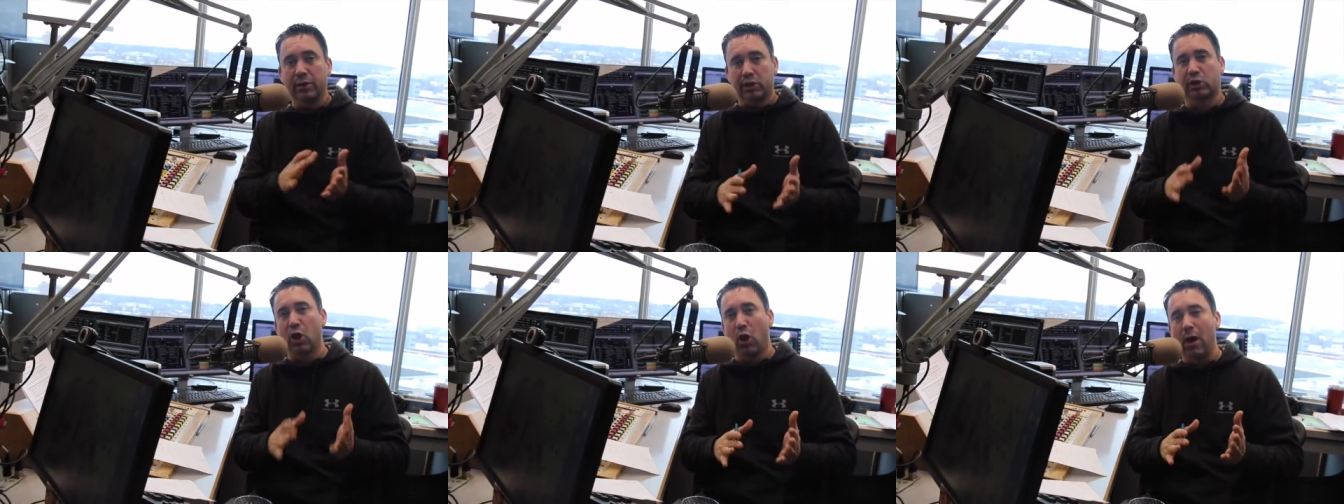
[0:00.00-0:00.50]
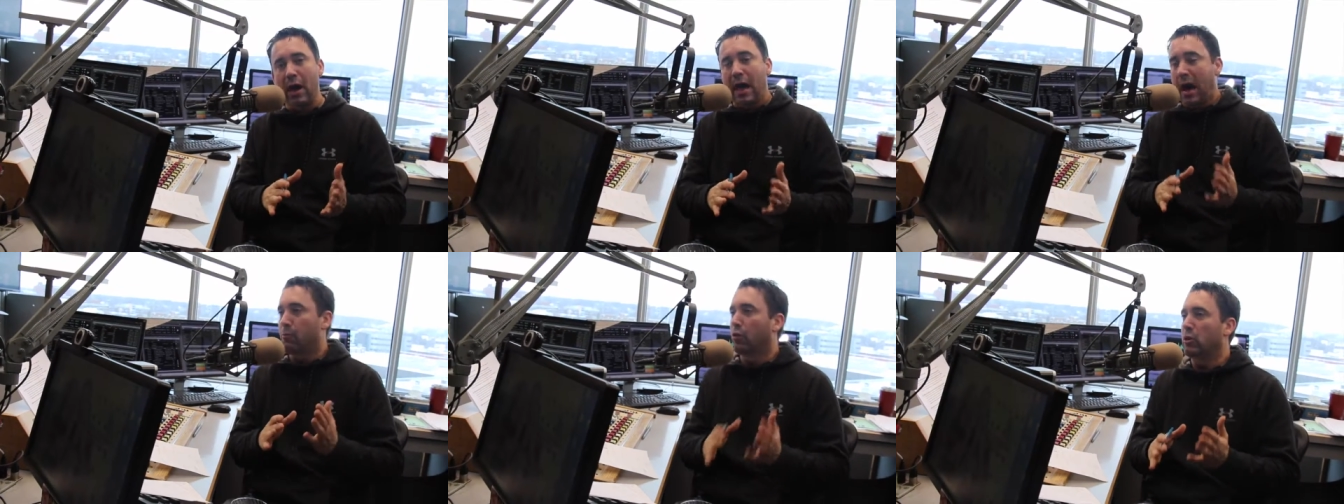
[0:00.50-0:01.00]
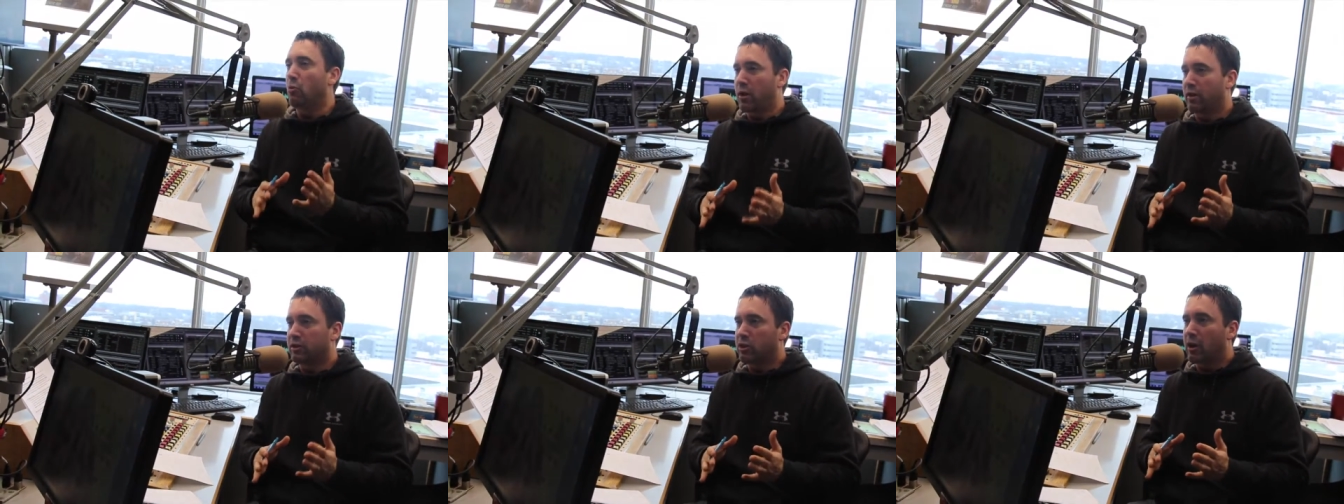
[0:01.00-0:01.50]
on this show, I really
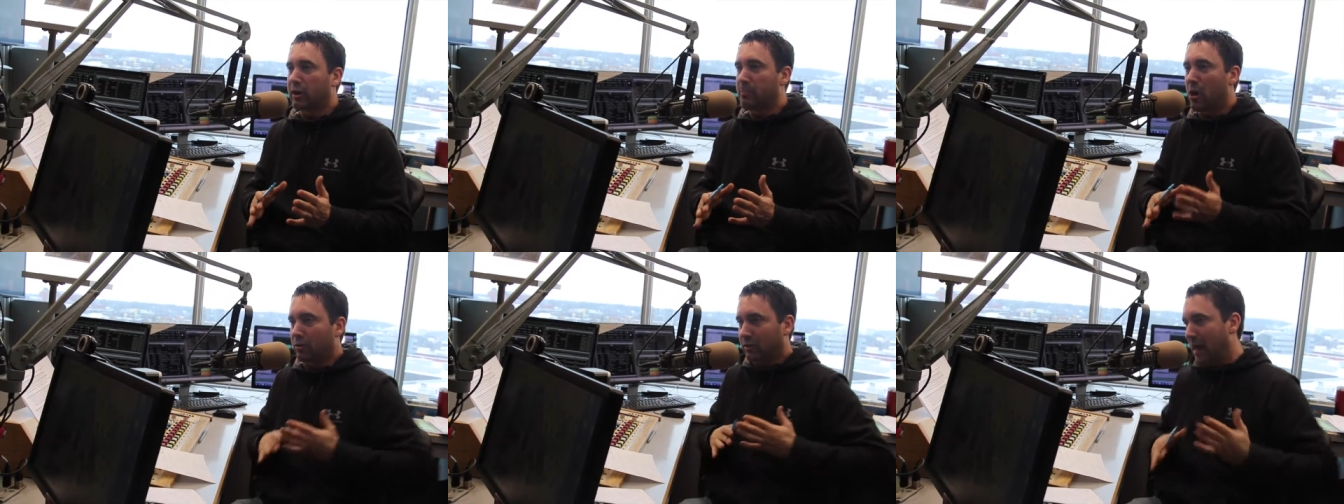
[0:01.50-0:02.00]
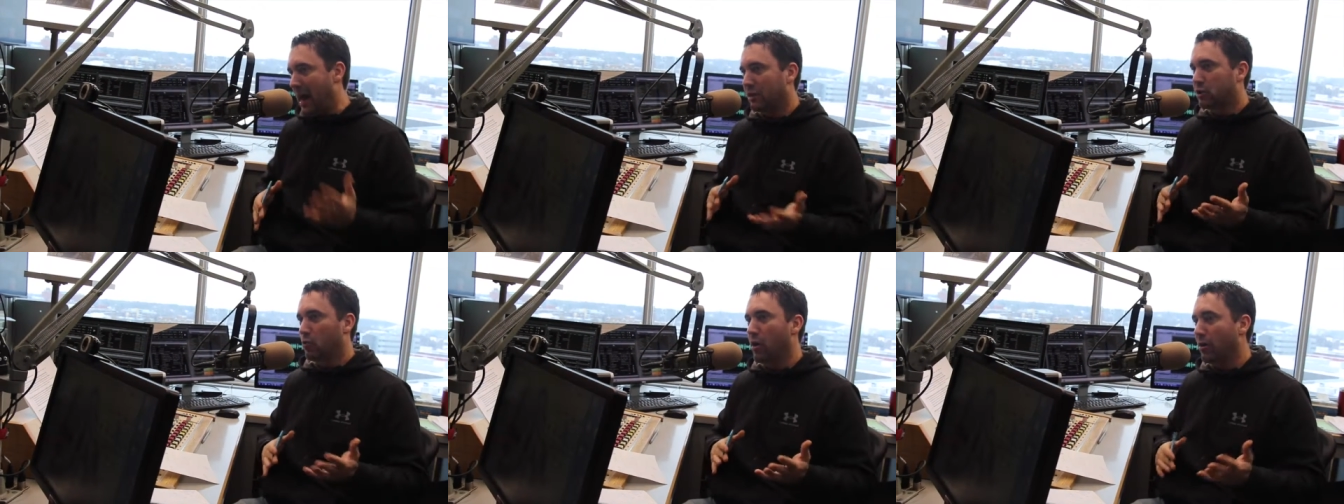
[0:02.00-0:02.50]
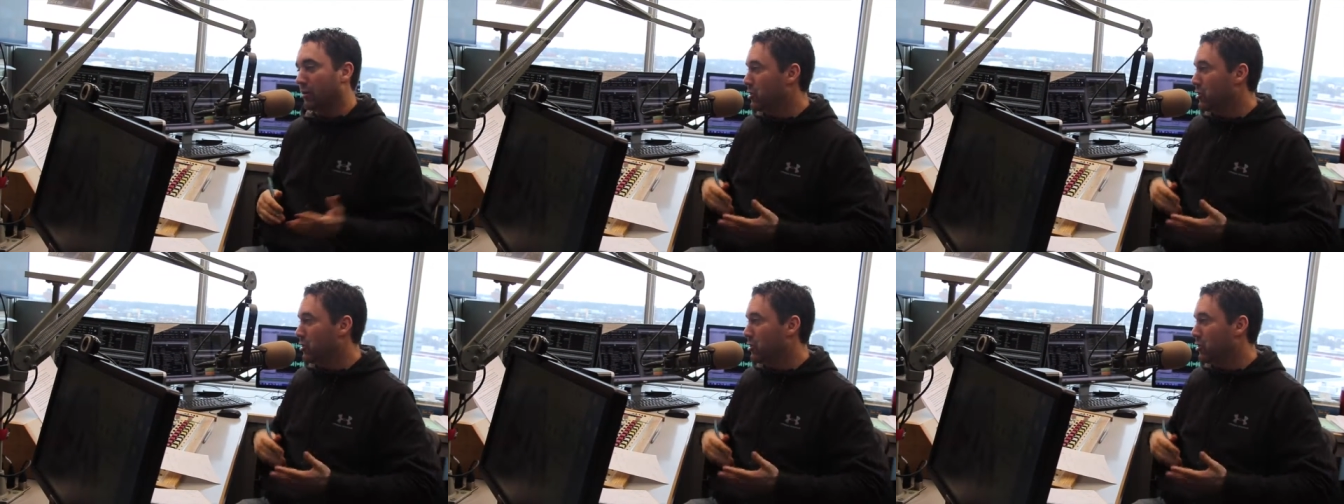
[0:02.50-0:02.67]
wanted to talk about glassware.